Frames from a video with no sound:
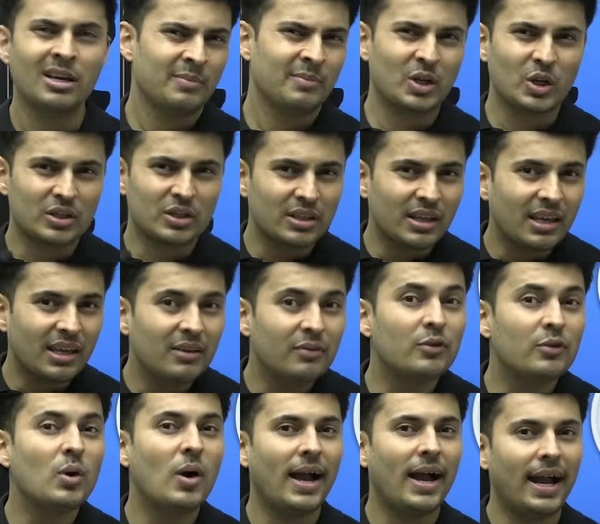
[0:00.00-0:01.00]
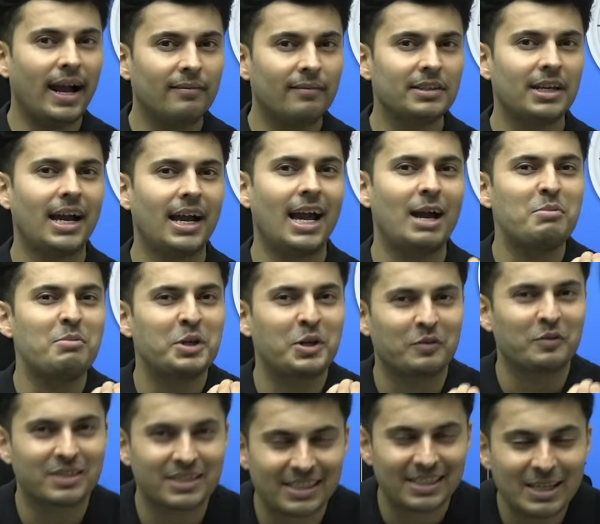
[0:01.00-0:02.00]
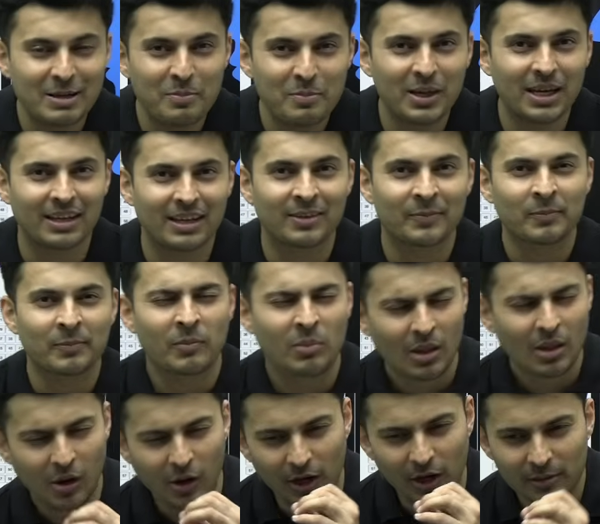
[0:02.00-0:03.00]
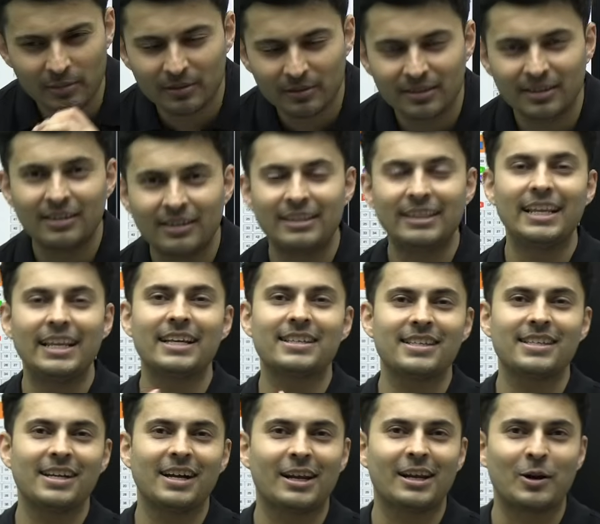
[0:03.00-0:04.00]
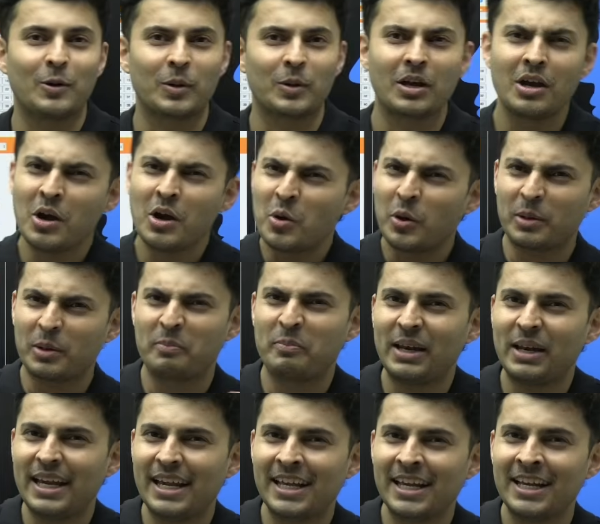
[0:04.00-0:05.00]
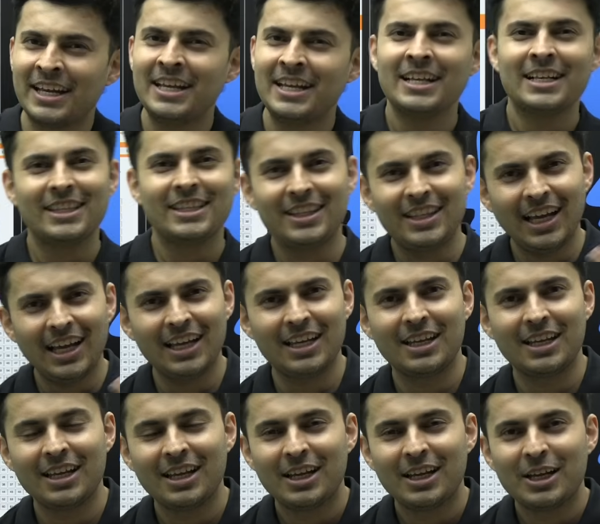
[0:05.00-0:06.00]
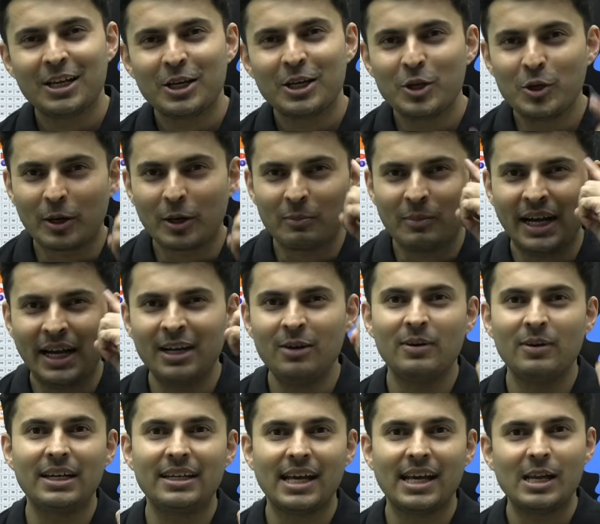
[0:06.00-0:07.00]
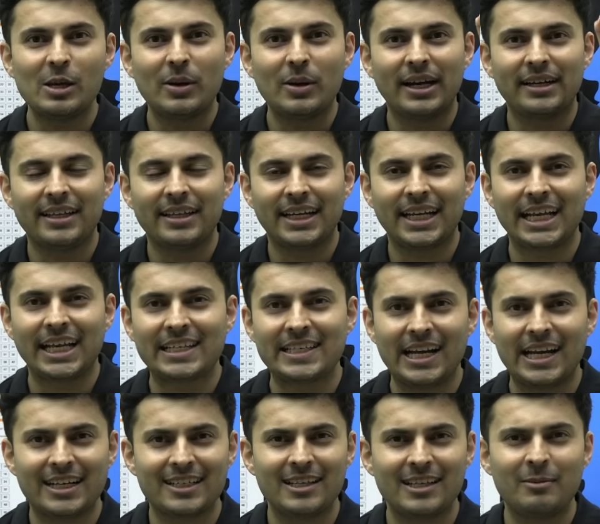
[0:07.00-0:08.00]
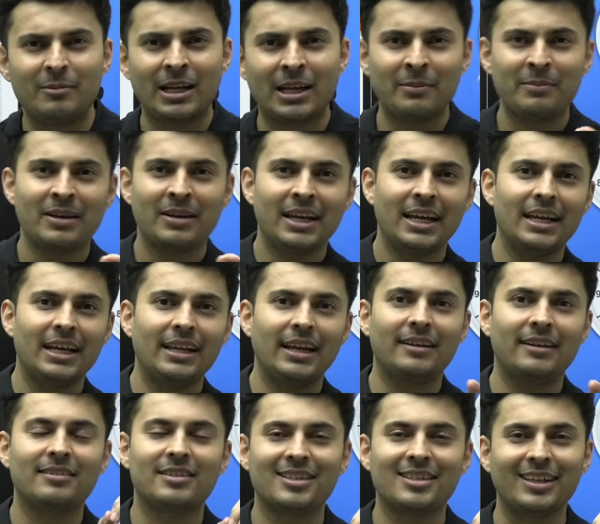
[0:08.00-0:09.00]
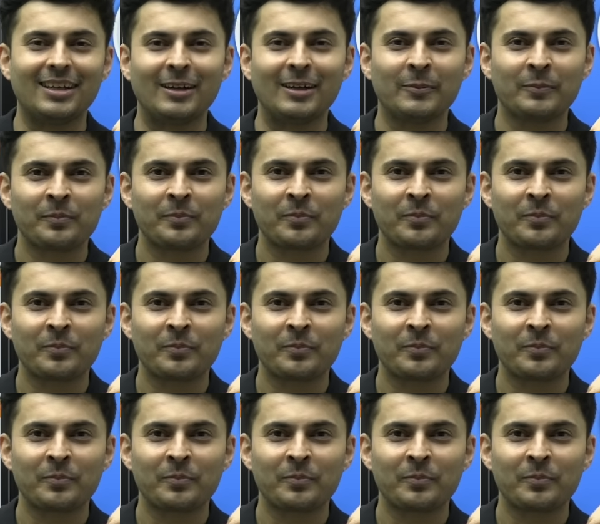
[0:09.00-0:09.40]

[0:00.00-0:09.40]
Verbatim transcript: Because if you have the habit of sleeping or lazing around or playing, then your mind will tell you at that exact same time, hey, let's chill.